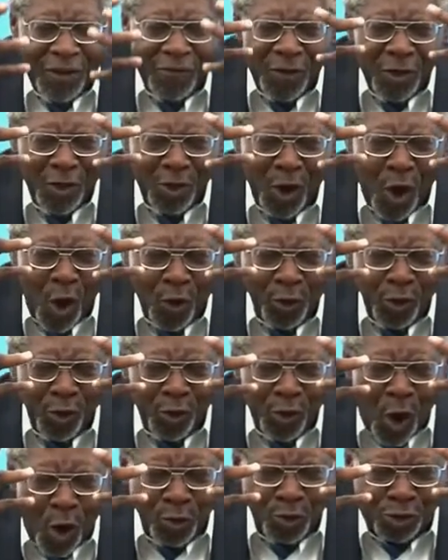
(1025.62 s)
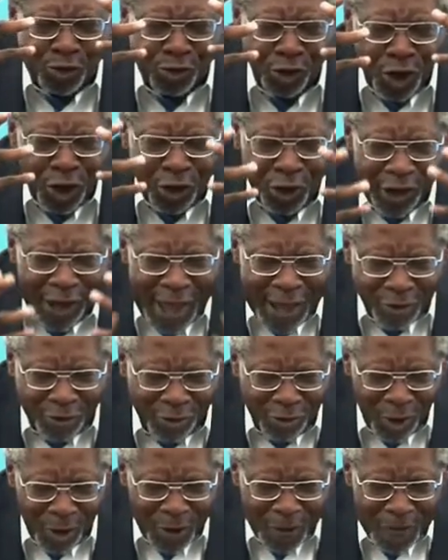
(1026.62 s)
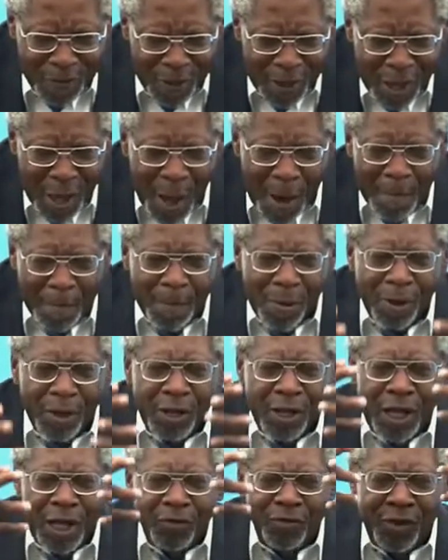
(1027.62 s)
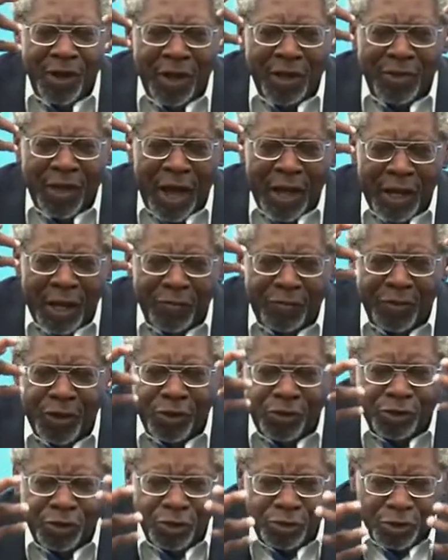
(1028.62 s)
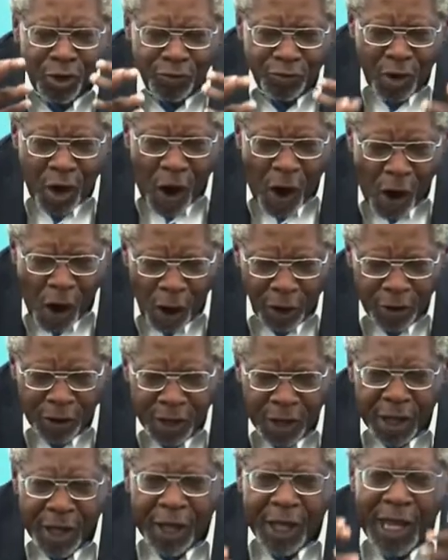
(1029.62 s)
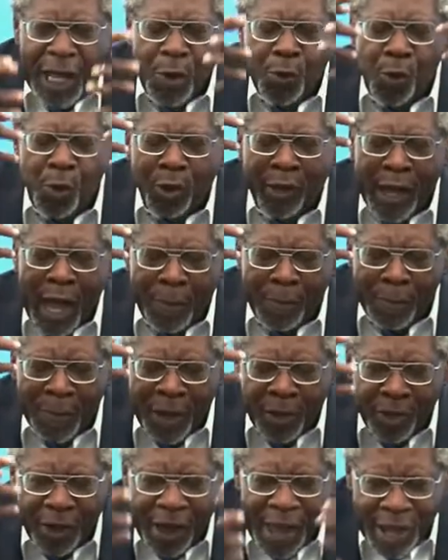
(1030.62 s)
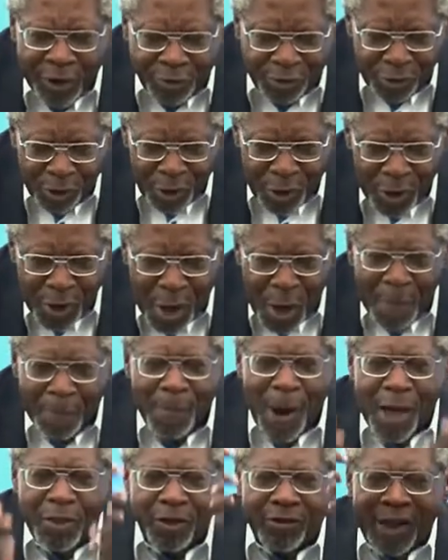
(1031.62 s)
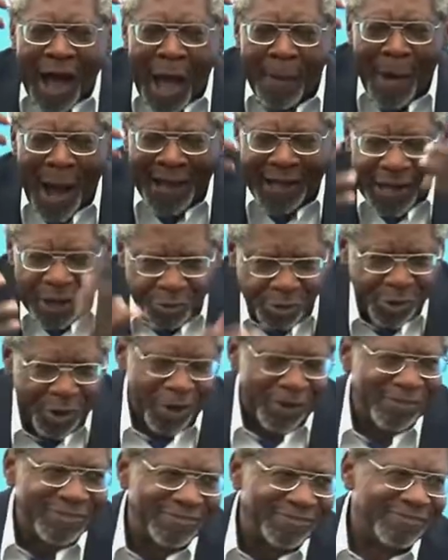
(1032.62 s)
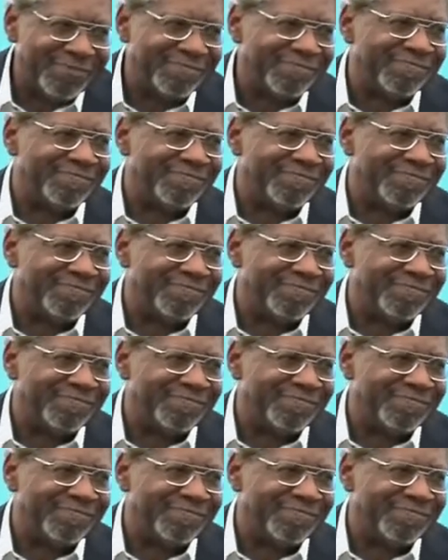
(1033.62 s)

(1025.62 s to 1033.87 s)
even though you don't see the answer, believing that if this is of God, he will get me the answer by the time I get there.